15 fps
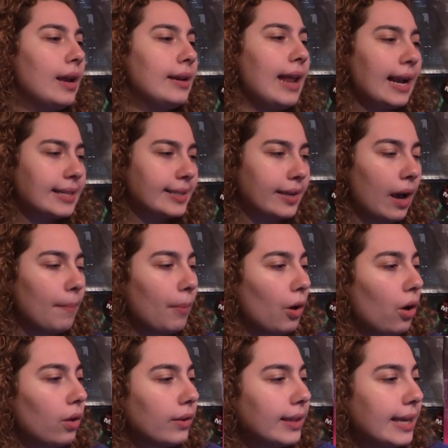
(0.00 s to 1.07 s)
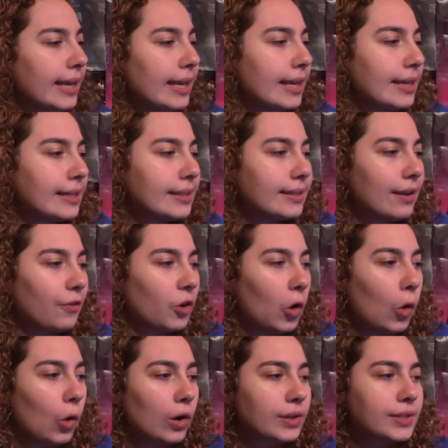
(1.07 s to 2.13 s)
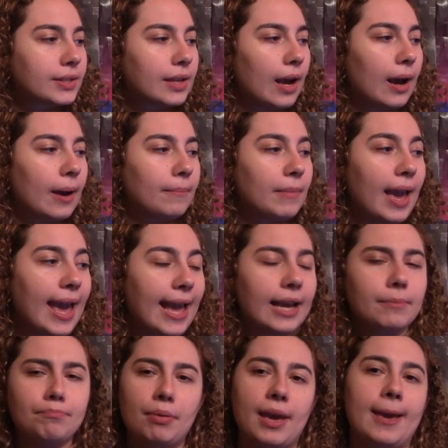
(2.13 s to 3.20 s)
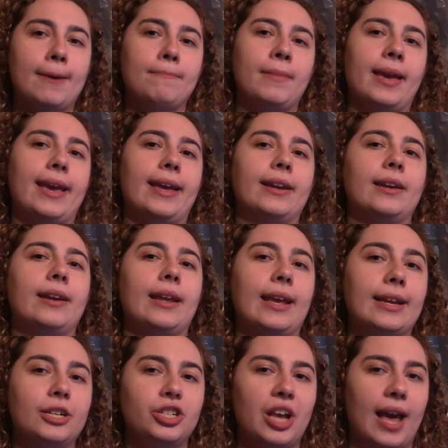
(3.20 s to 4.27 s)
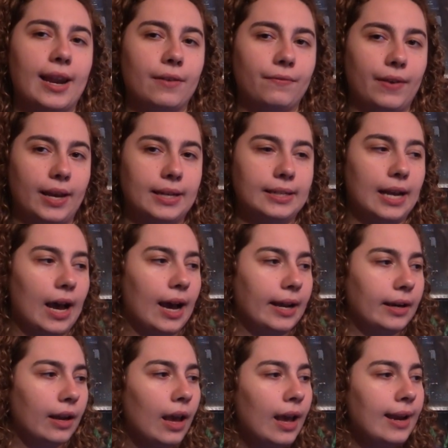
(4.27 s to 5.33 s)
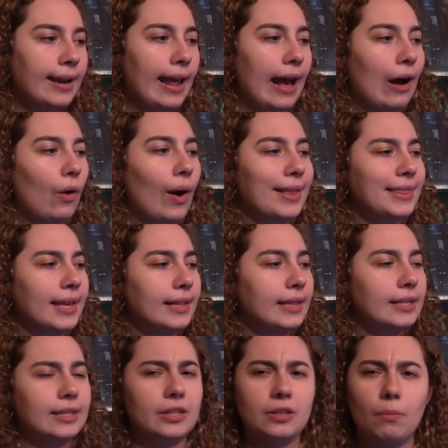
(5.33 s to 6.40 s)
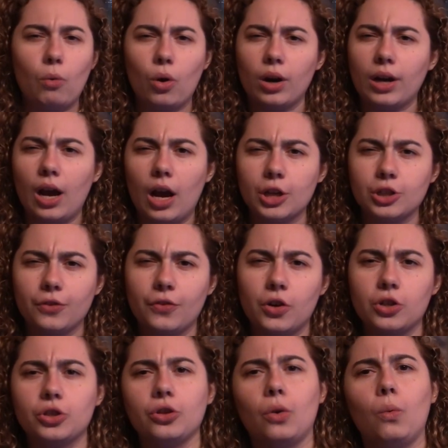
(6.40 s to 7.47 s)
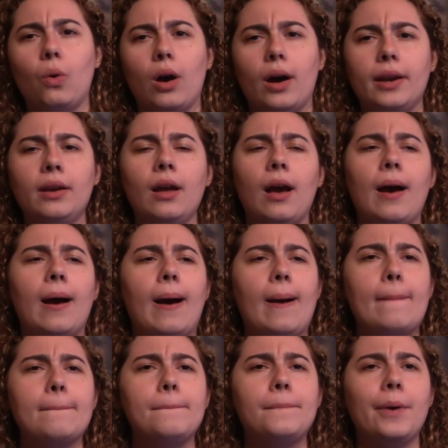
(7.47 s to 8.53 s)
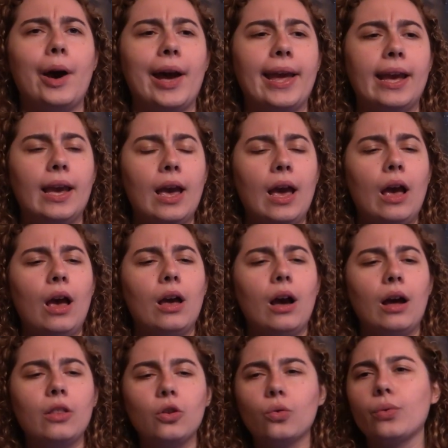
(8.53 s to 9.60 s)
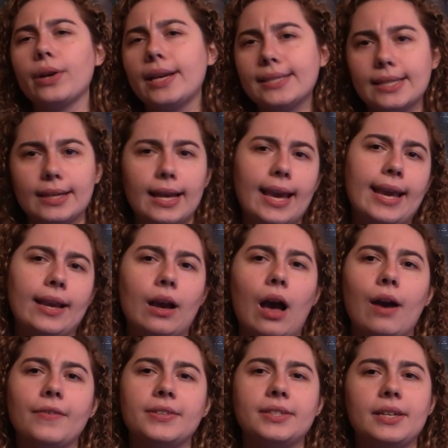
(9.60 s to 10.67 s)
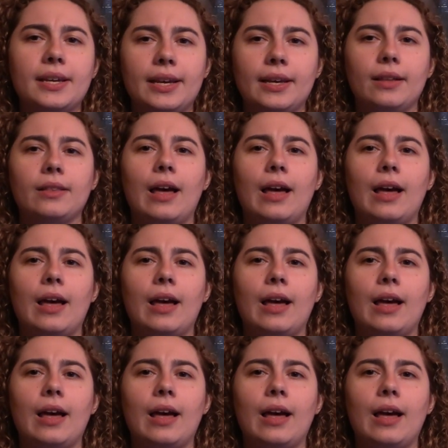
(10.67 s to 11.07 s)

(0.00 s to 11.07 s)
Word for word: Next couple is, of course, um, Hank Pym and, and Janet Van Dyne. Now, I think this is a more controversial one, um, but the reasoning, obviously, a